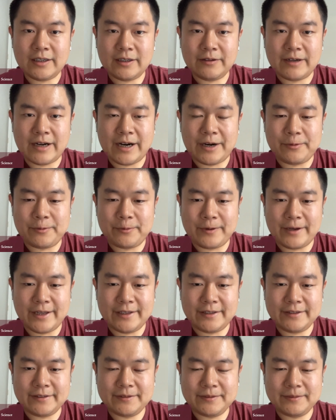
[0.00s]
Hello
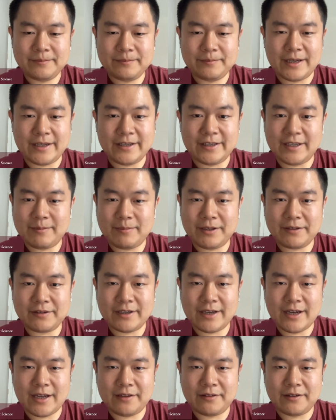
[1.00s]
everyone, my name is
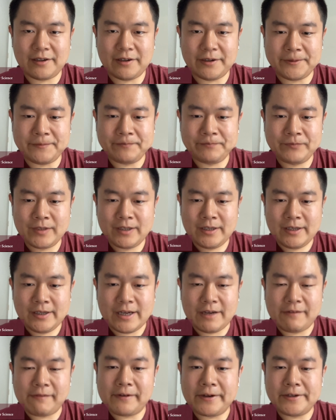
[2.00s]
Kai Zhao.
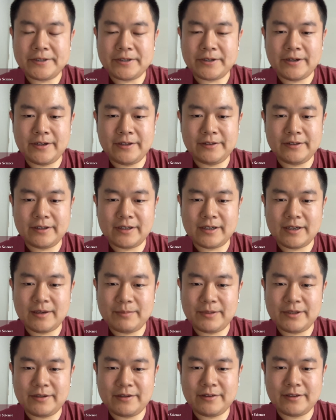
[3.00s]
I will join the
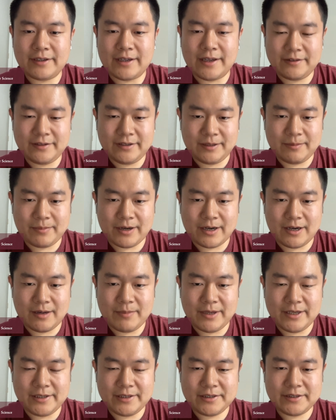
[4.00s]
computer science
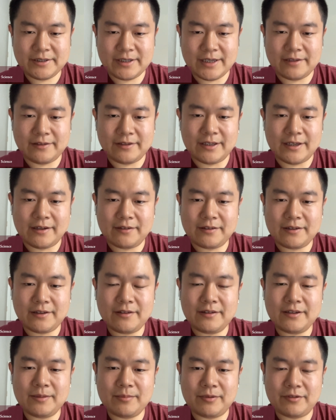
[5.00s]
department as an
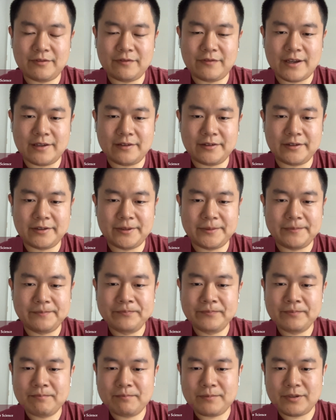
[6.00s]
assistant professor.
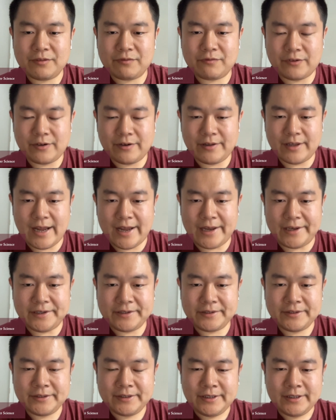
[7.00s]
Before
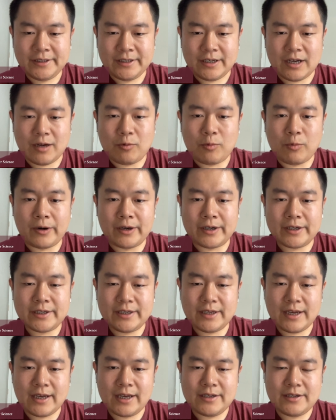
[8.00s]
that, I
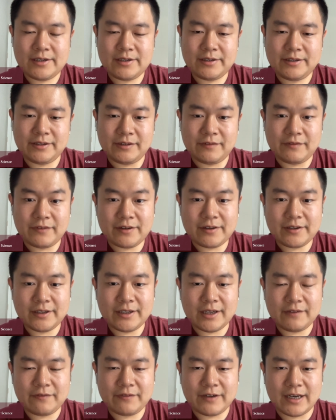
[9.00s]
worked at
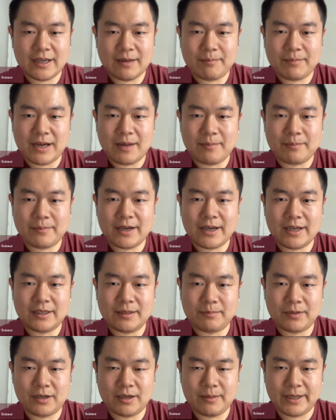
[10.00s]
University of Alabama
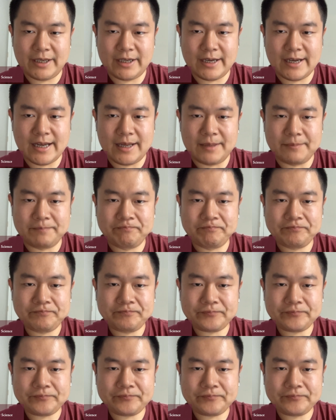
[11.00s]
at Birmingham.